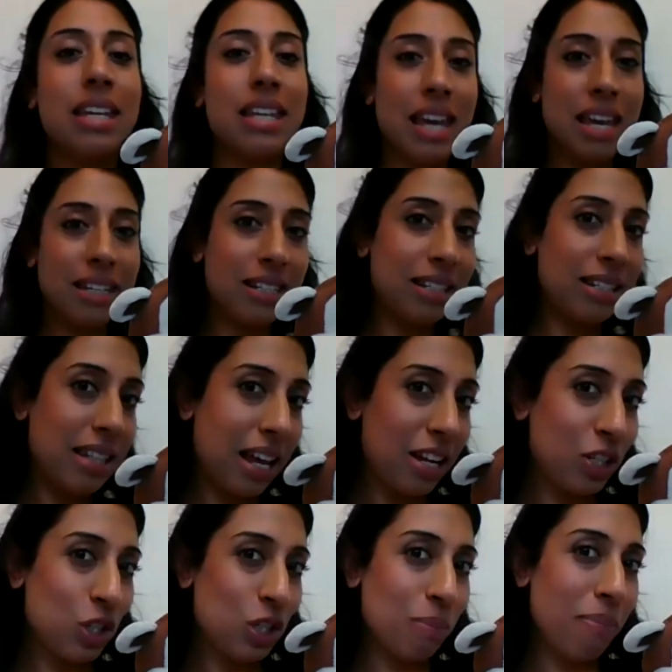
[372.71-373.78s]
Yes,
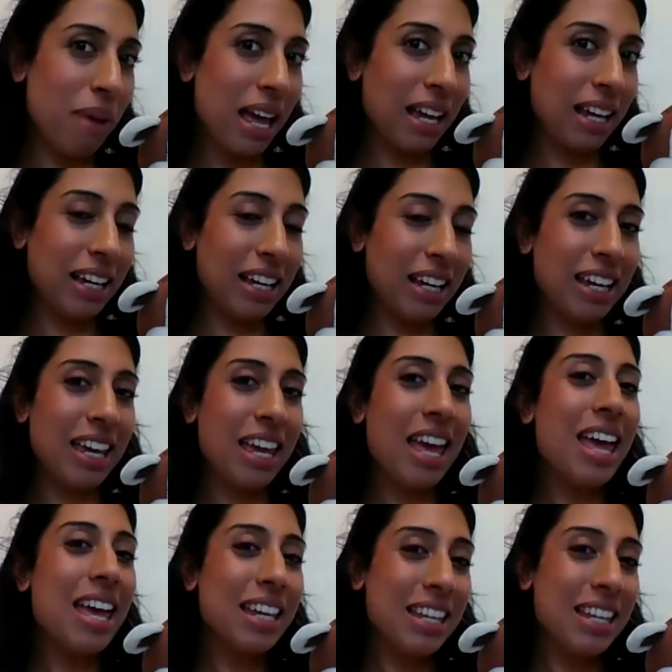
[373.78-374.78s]
that's your back.